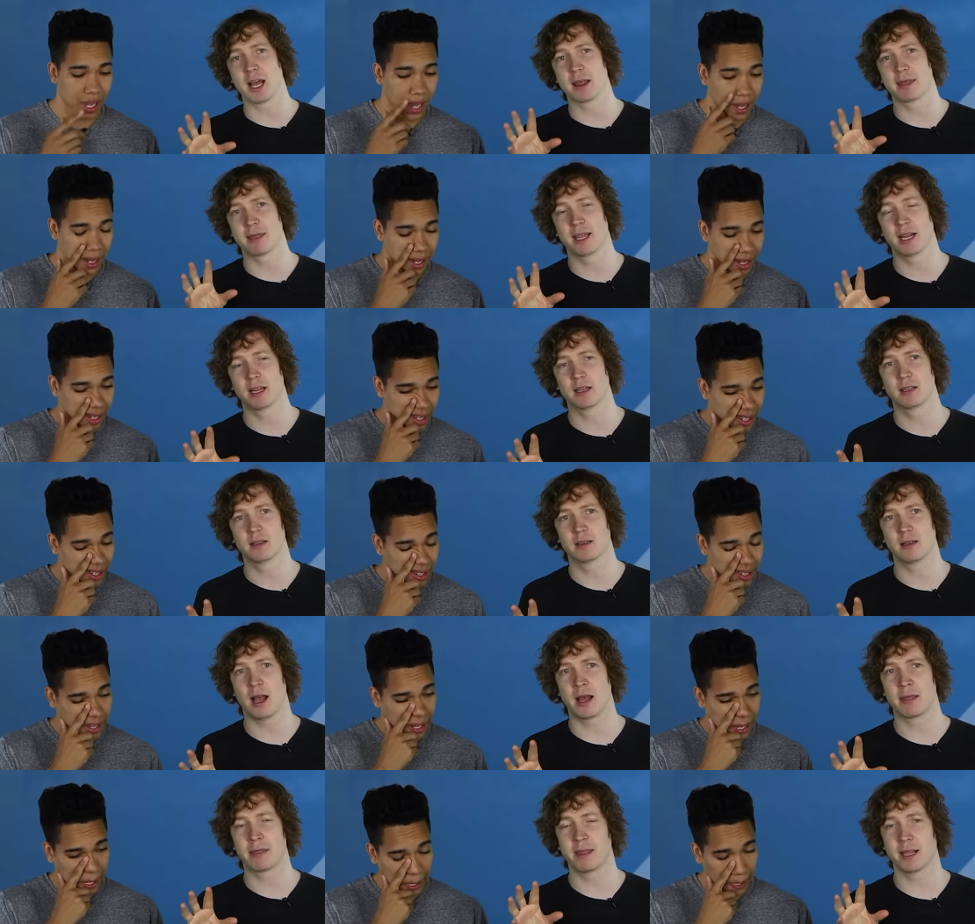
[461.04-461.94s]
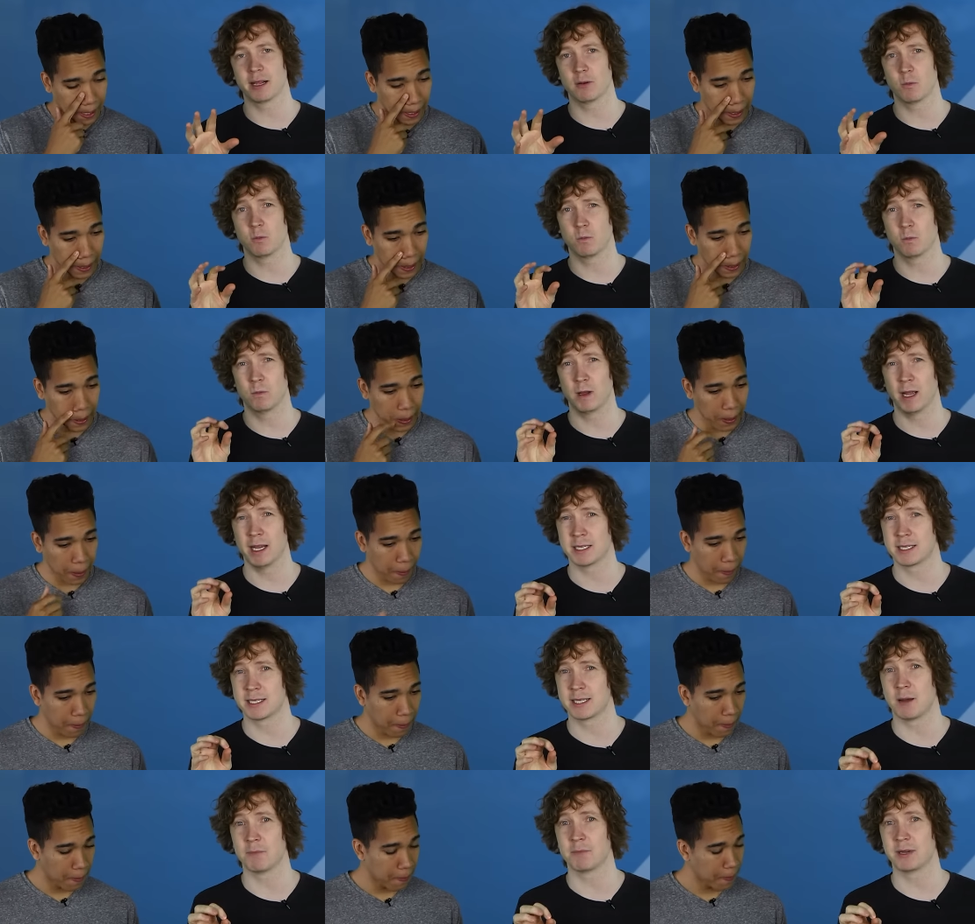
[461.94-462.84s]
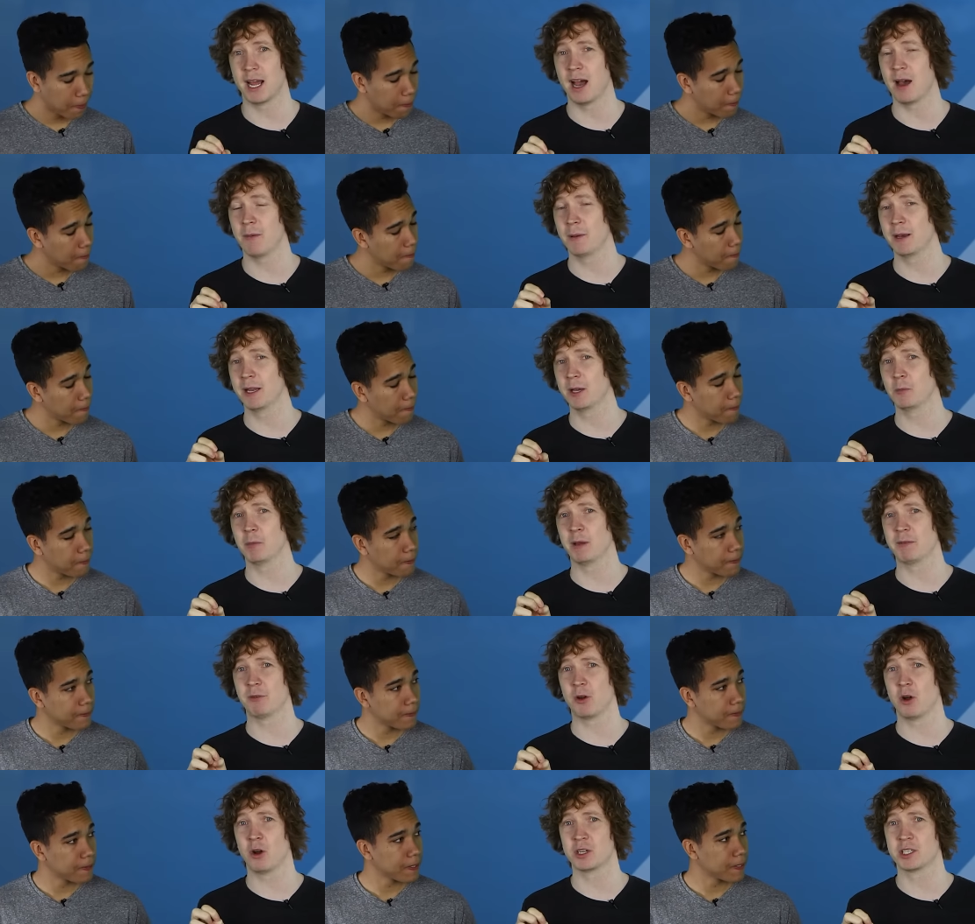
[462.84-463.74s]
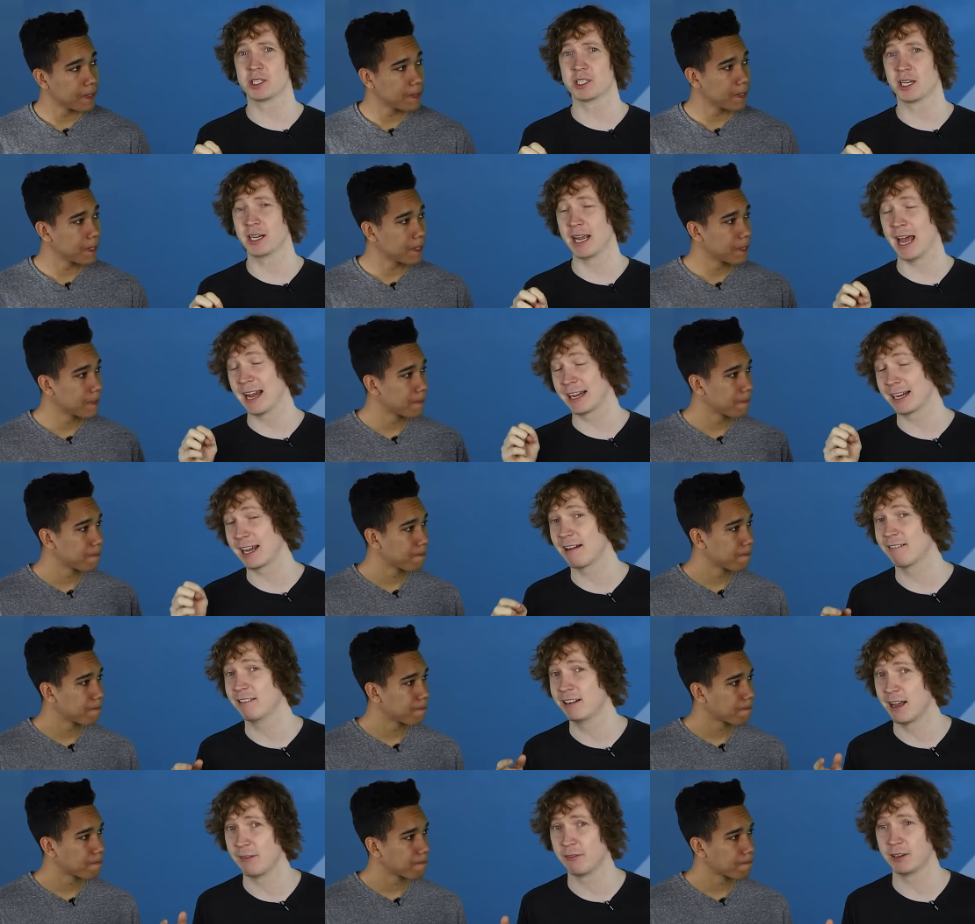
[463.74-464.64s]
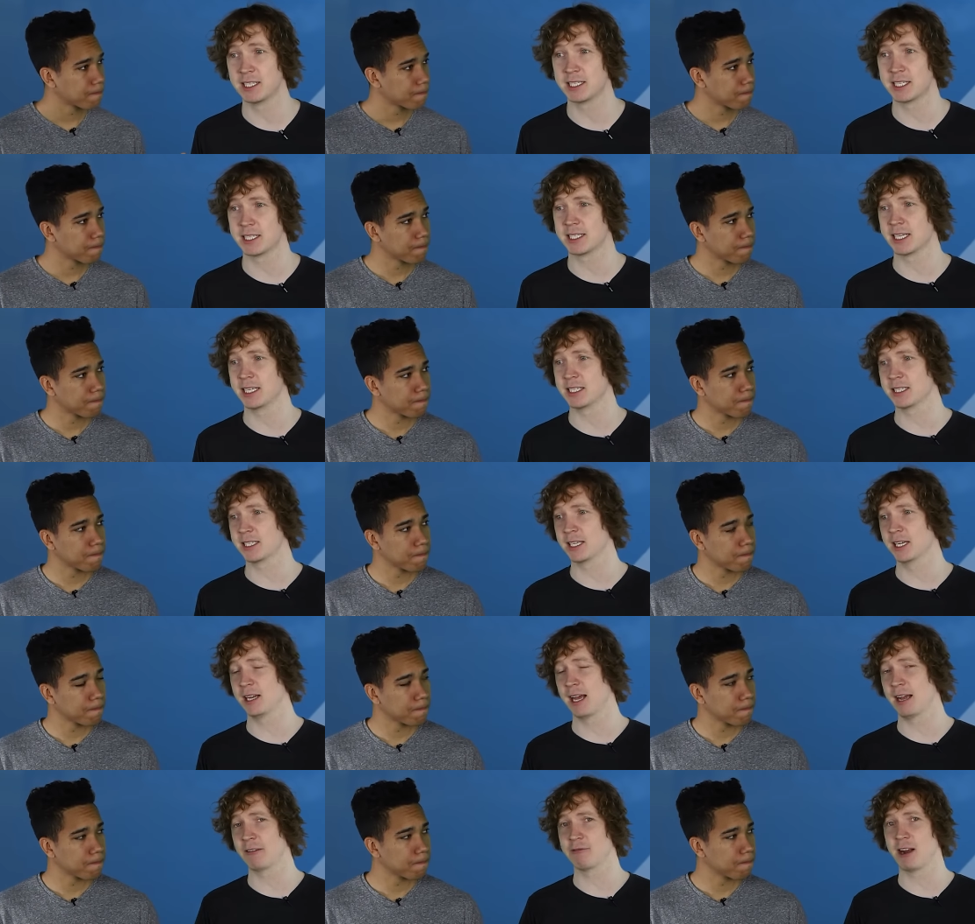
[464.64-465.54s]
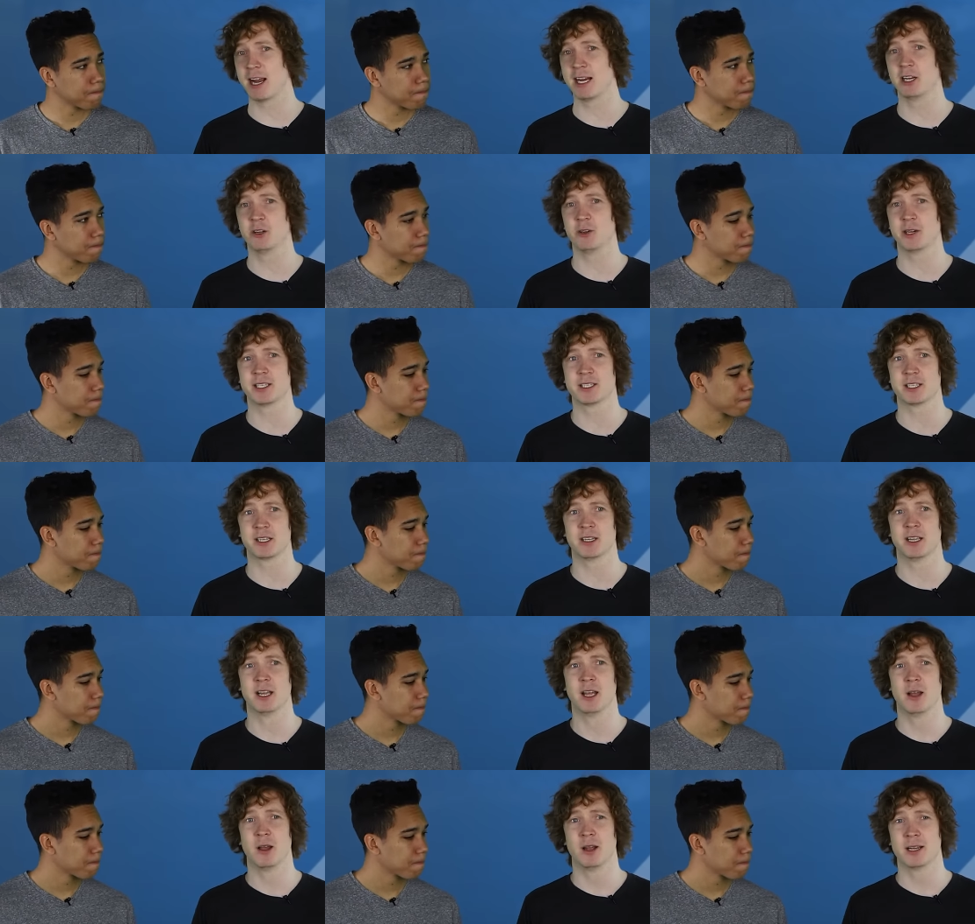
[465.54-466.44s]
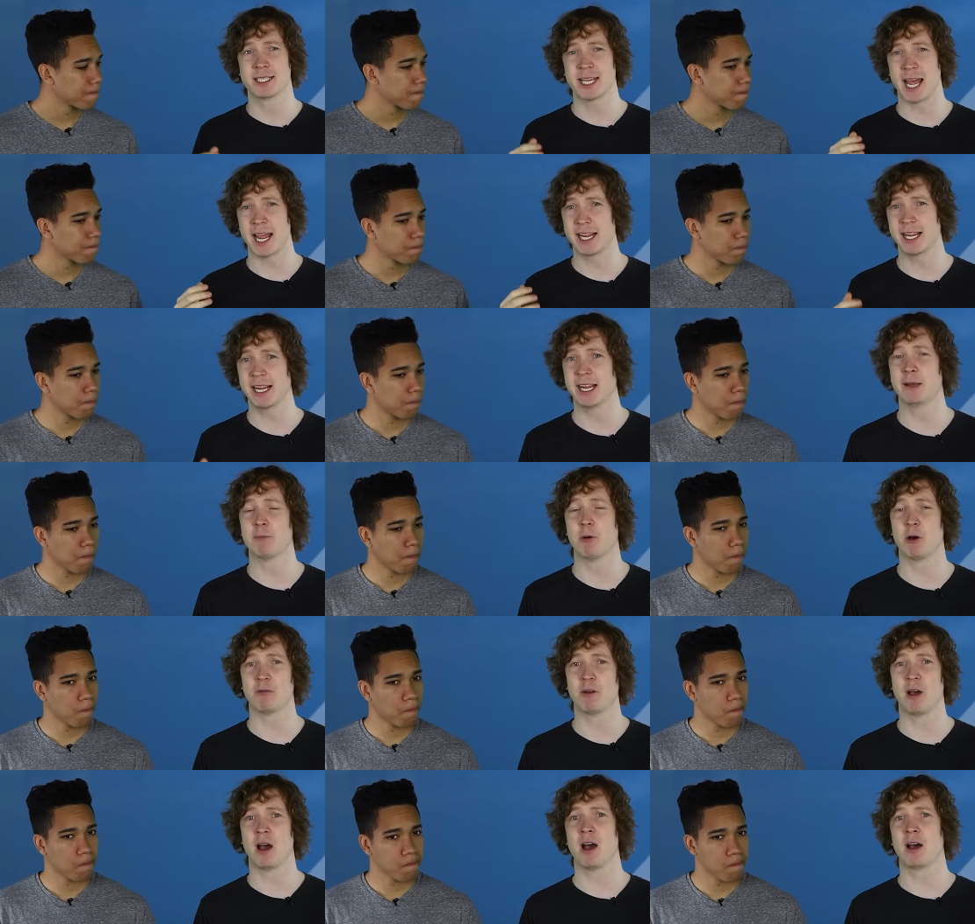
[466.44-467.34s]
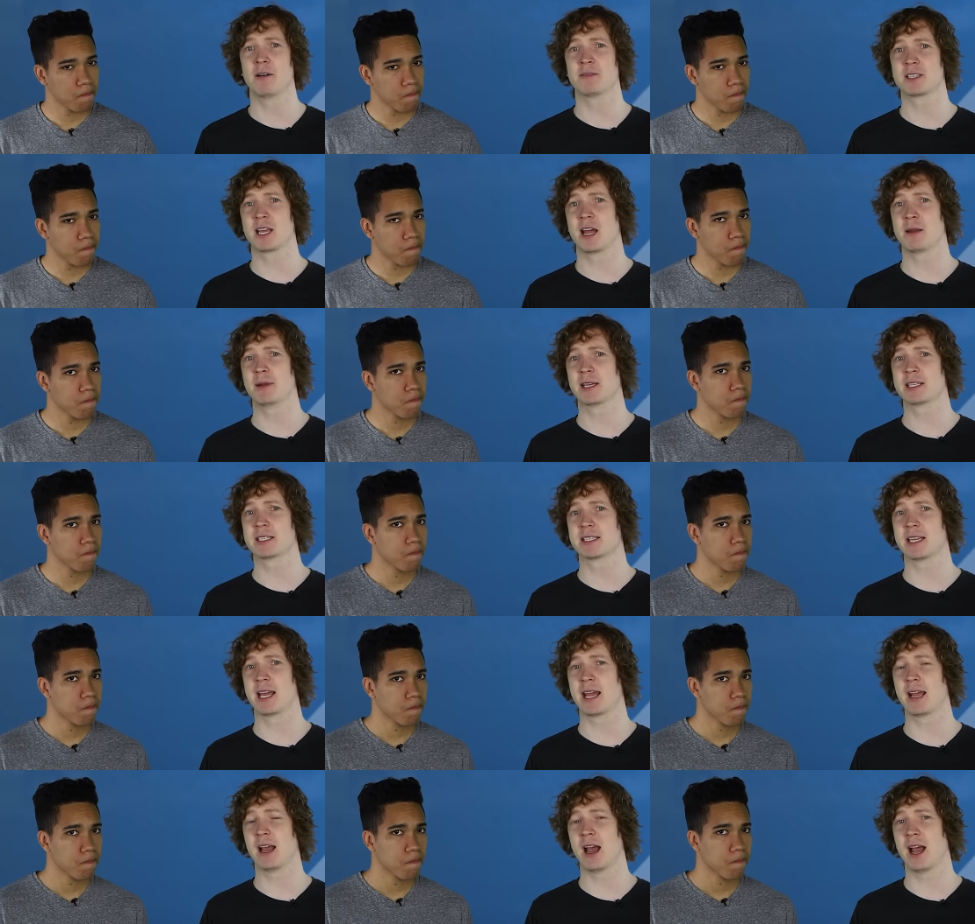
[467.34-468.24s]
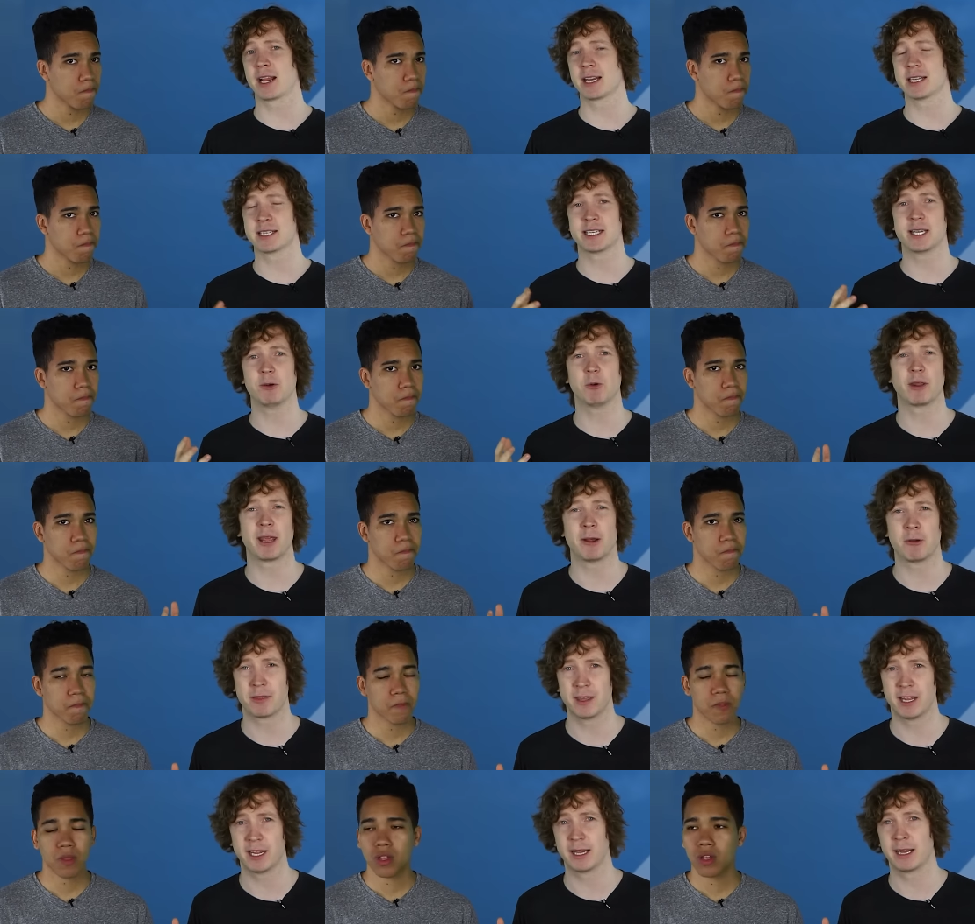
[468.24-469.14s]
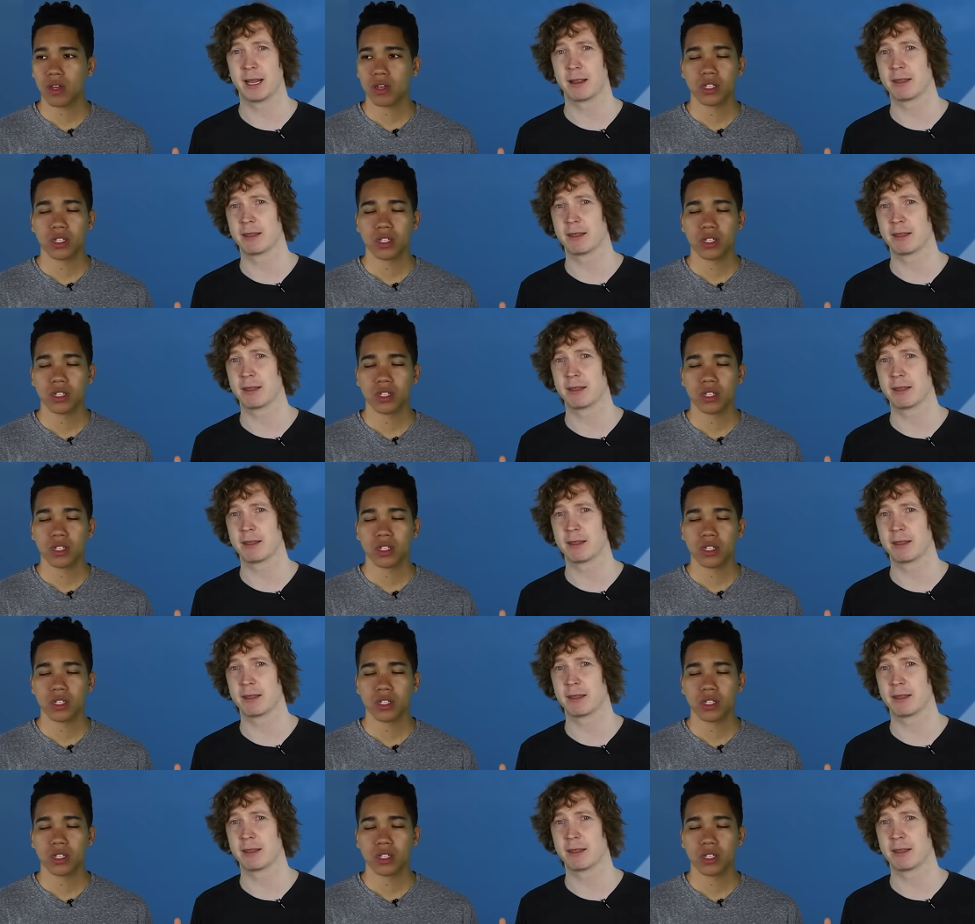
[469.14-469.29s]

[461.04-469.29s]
Speaker 1: yeah. I think I think it summed it up a little bit for Hodgson and Gary Neville, his assistant, and Ray Lewington taking him off at half time yesterday, I can see what they were thinking.